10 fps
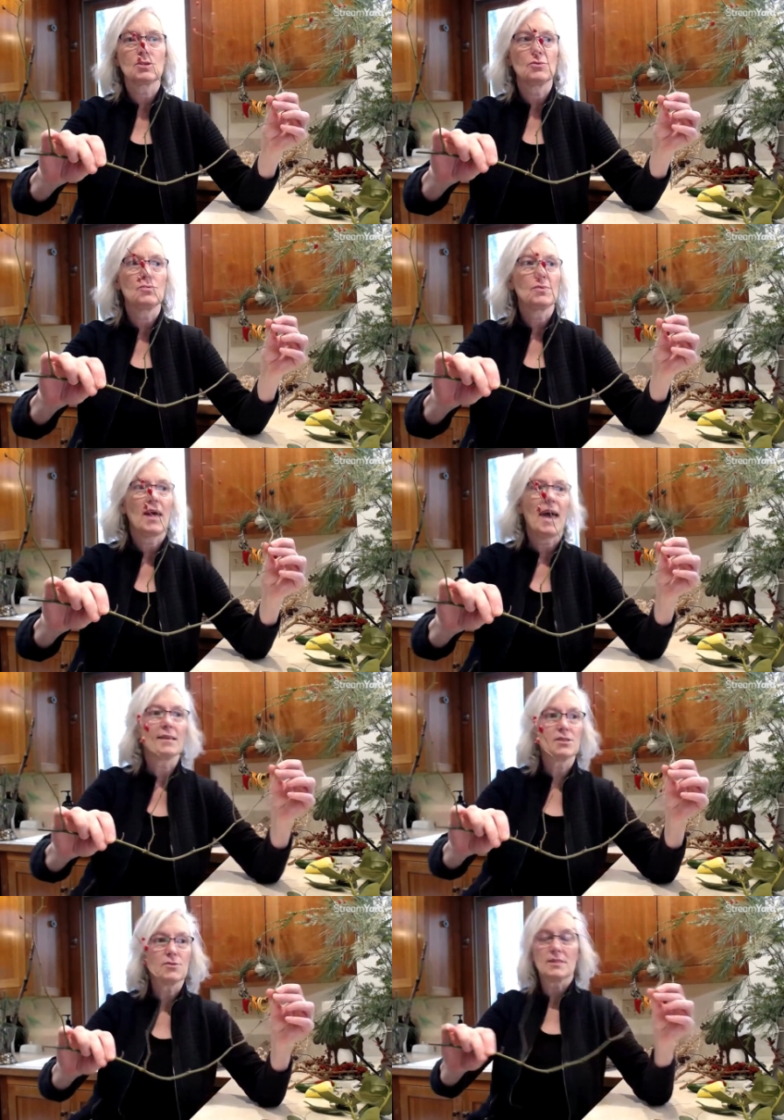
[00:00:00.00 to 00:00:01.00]
to
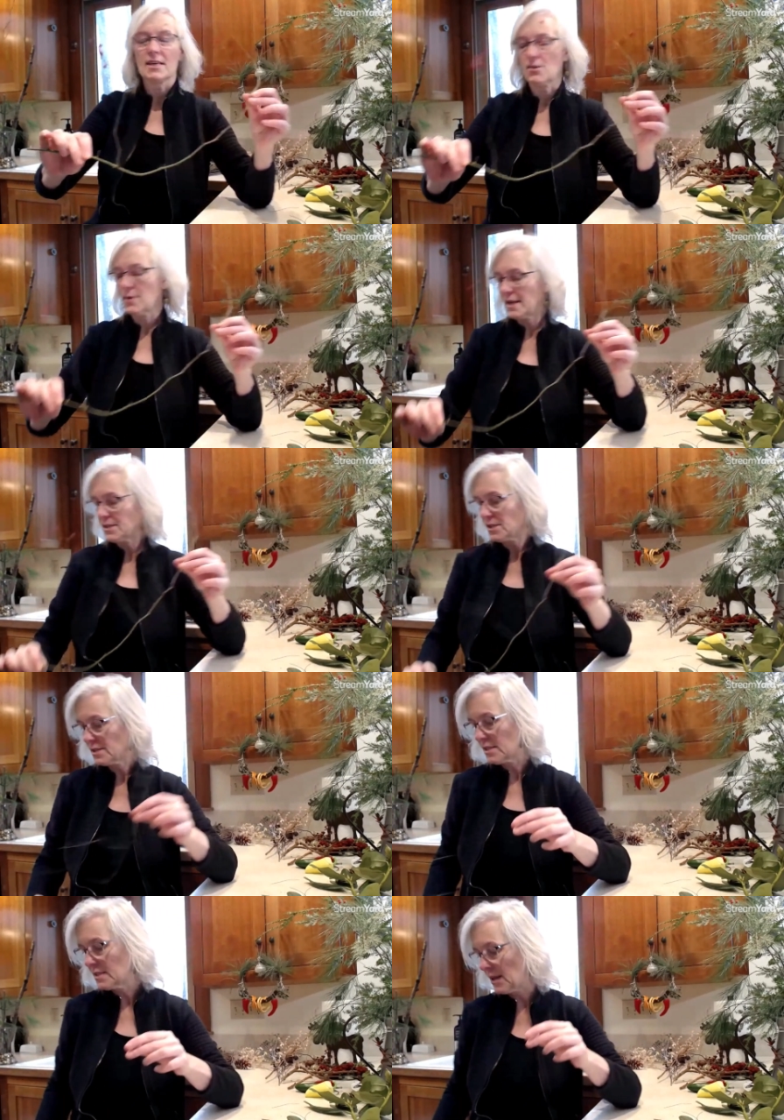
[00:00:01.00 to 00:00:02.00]
add to our
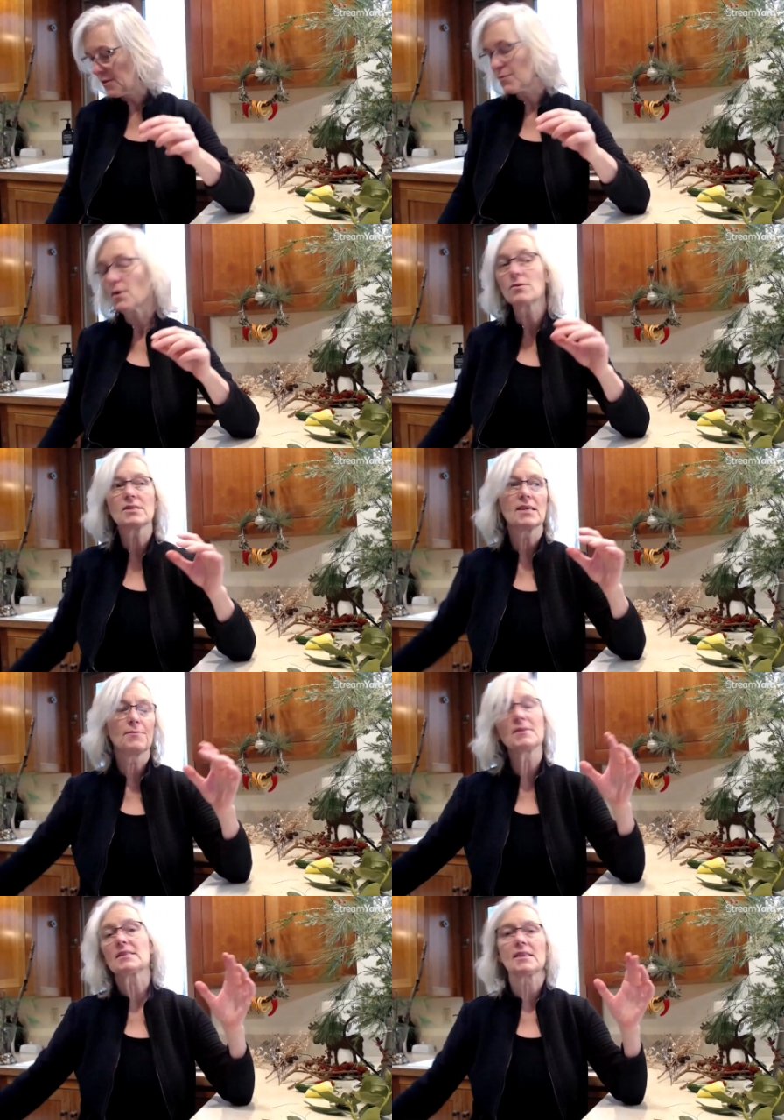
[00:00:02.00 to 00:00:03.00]
decorations. Now, the rose
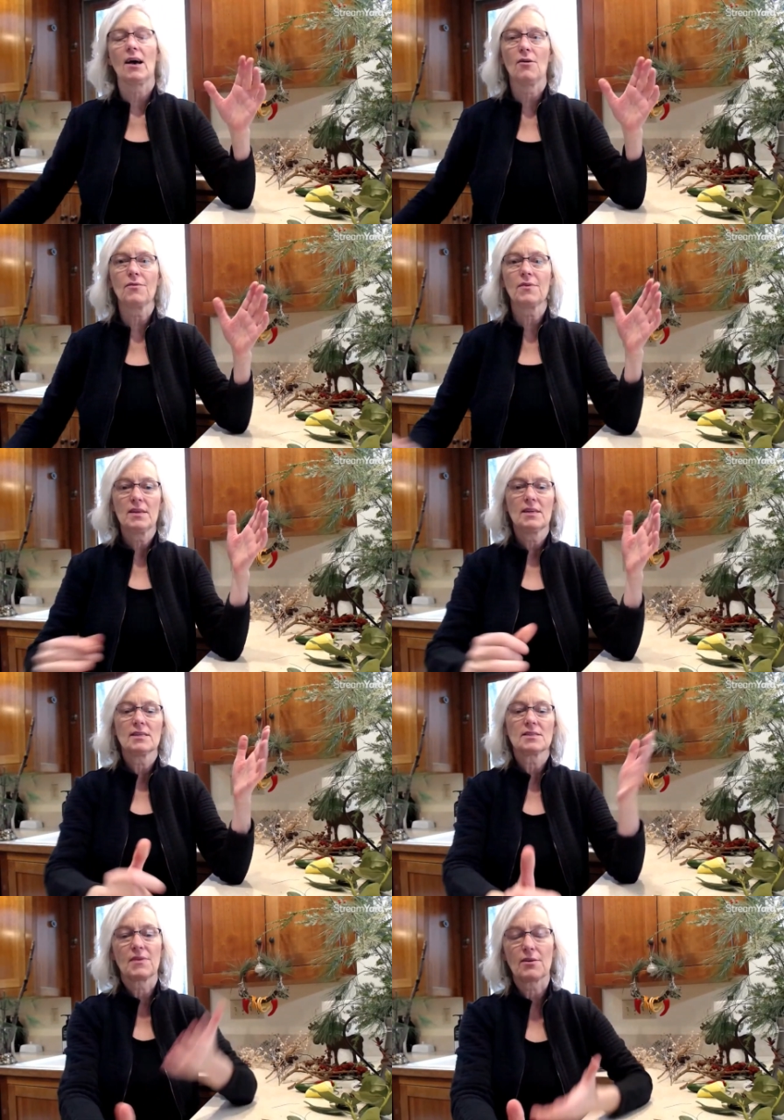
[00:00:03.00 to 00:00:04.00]
hip itself
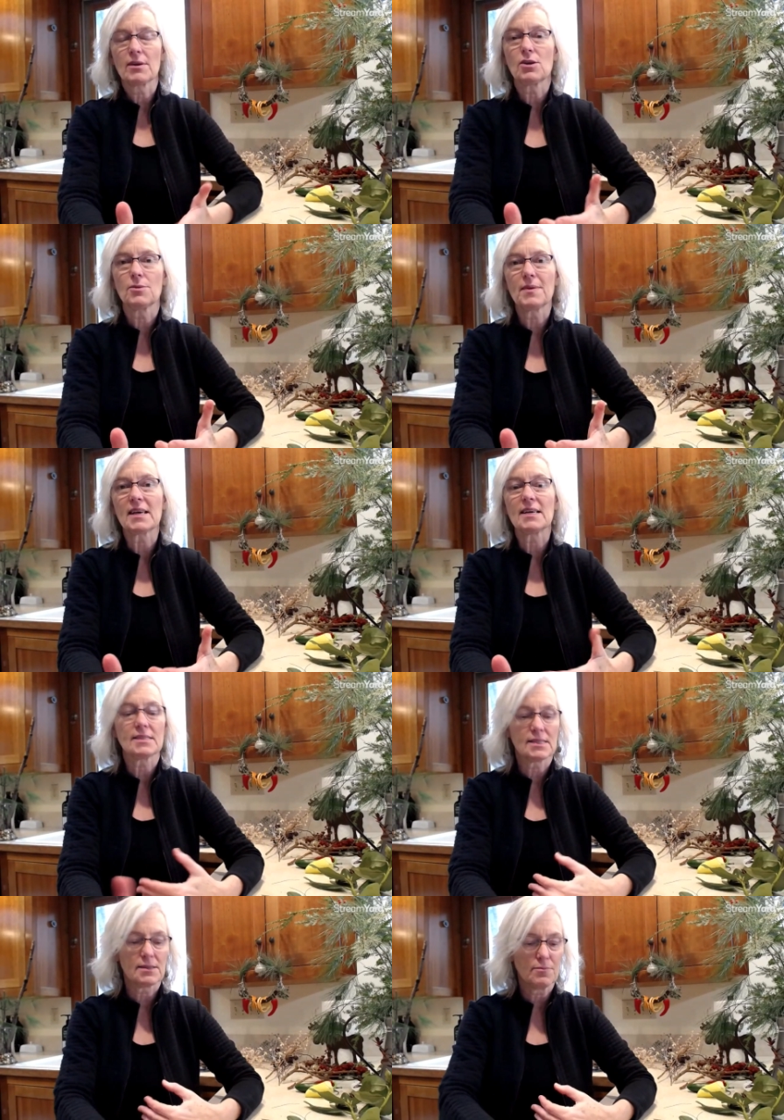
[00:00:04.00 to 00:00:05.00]
is very good
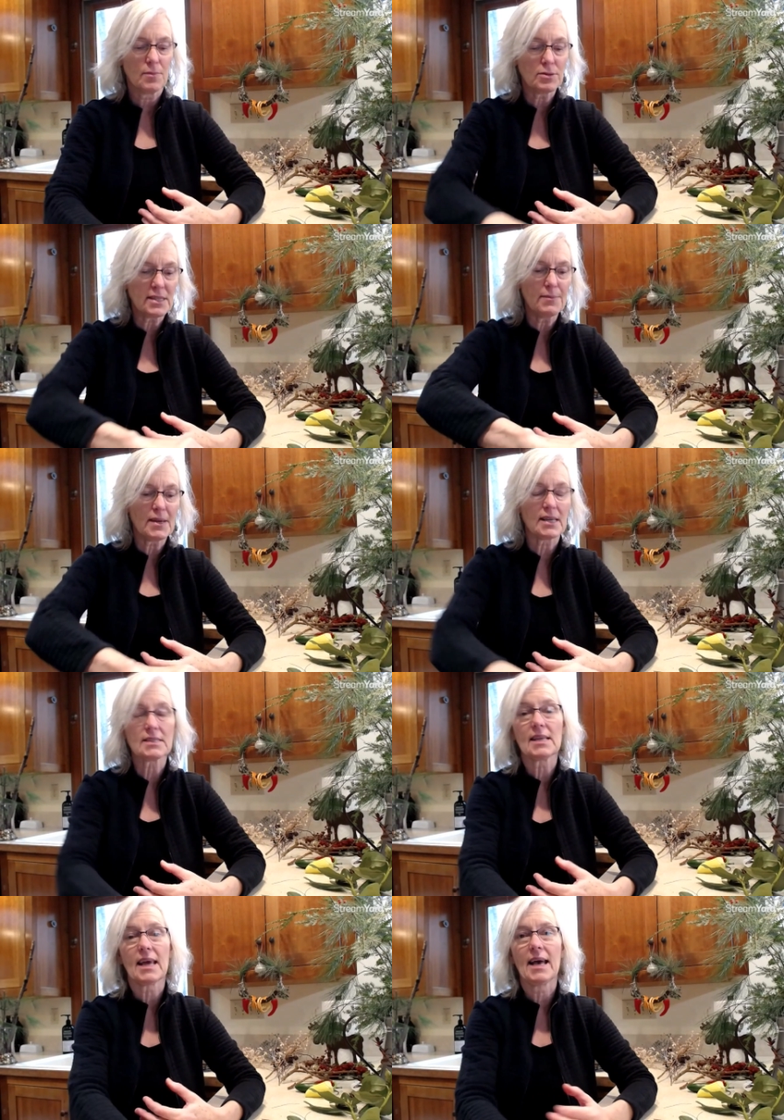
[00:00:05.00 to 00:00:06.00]
mostly
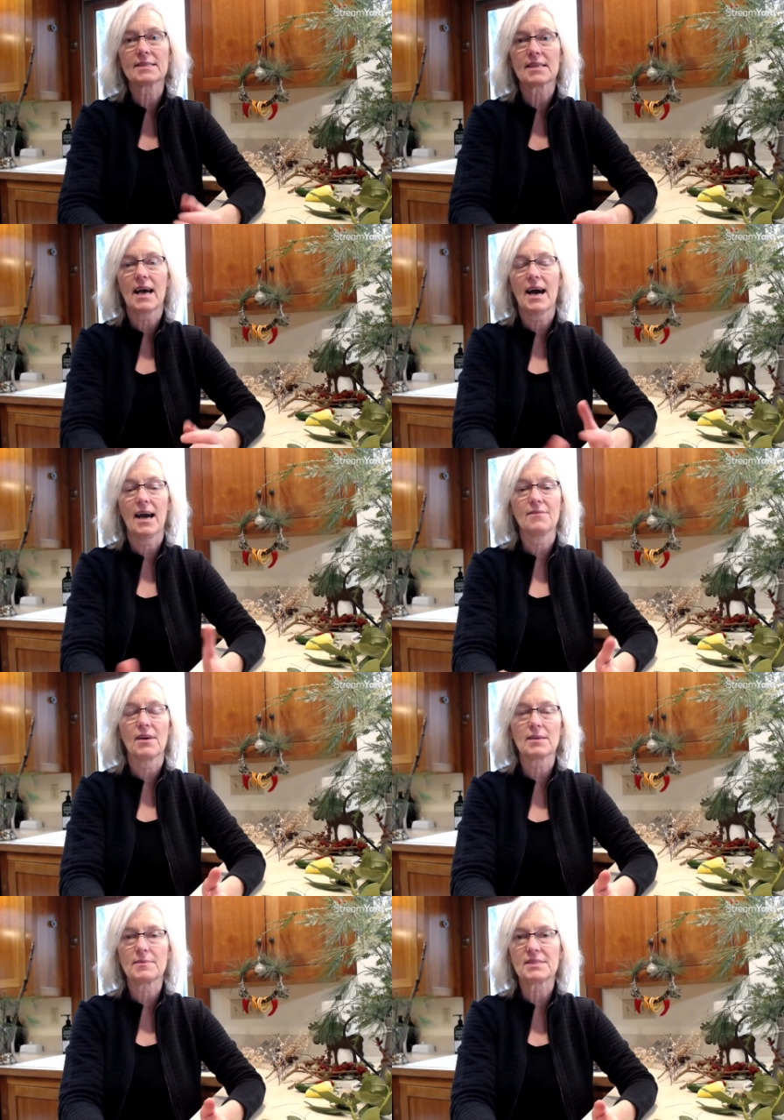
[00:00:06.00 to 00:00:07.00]
because it has high
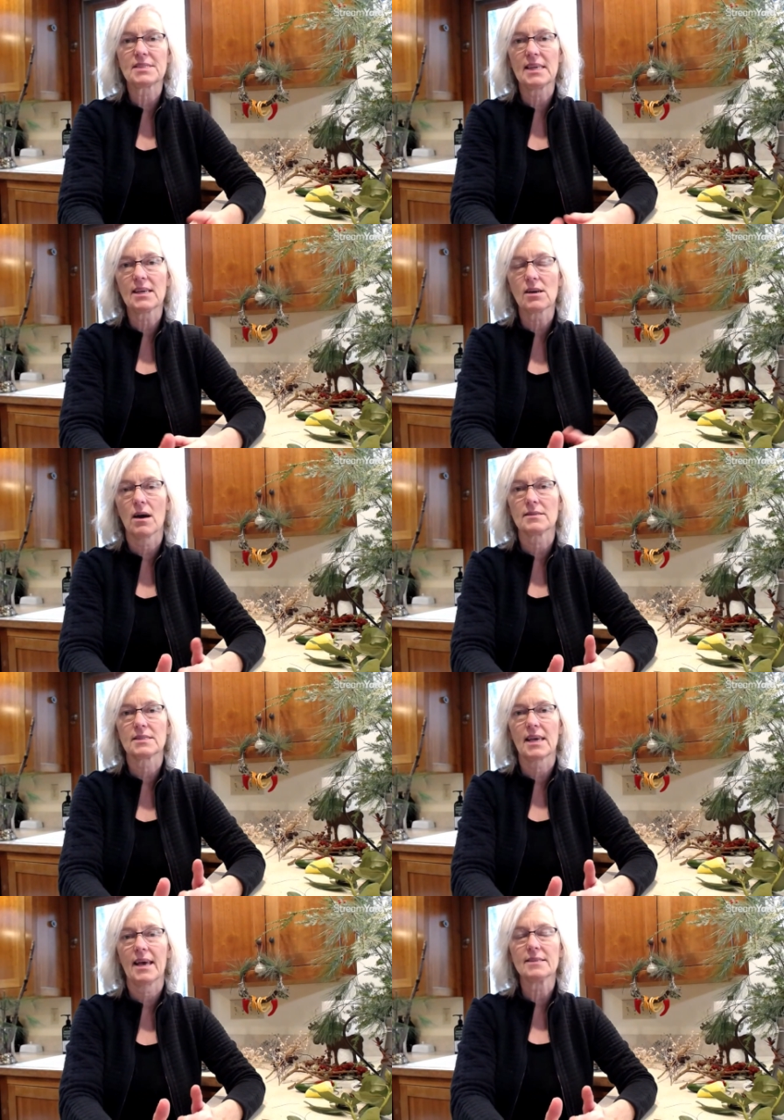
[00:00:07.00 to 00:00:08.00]
vitamin C
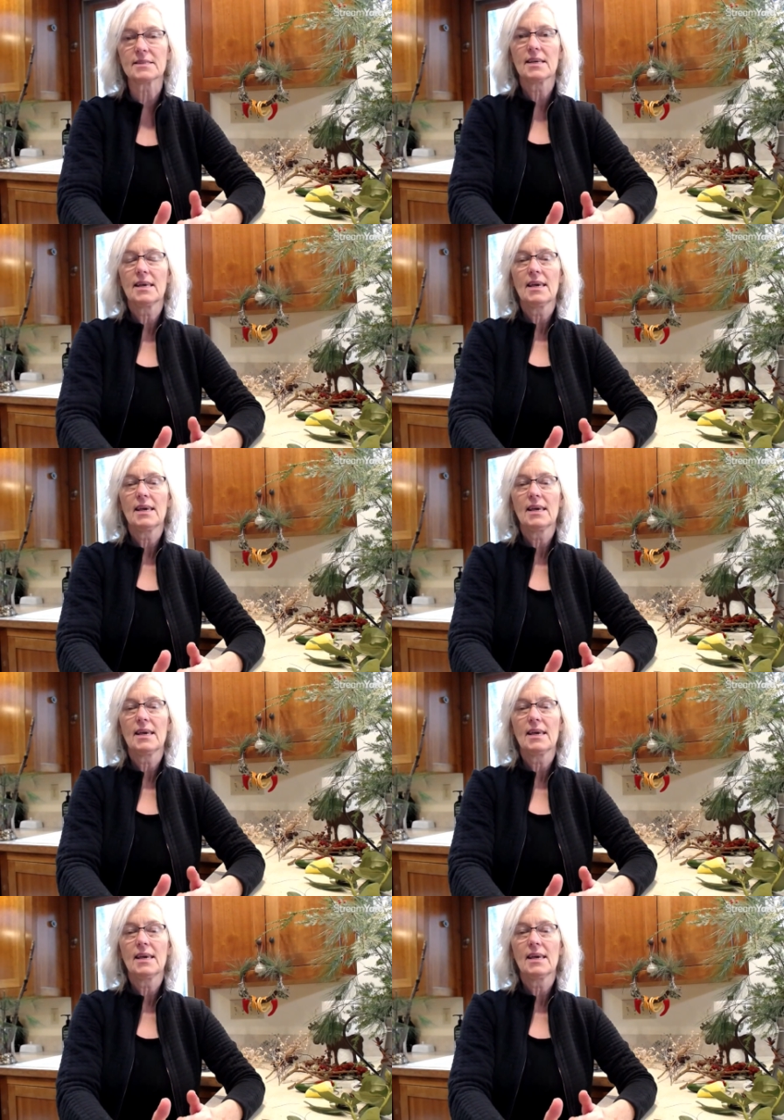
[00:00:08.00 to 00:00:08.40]
content.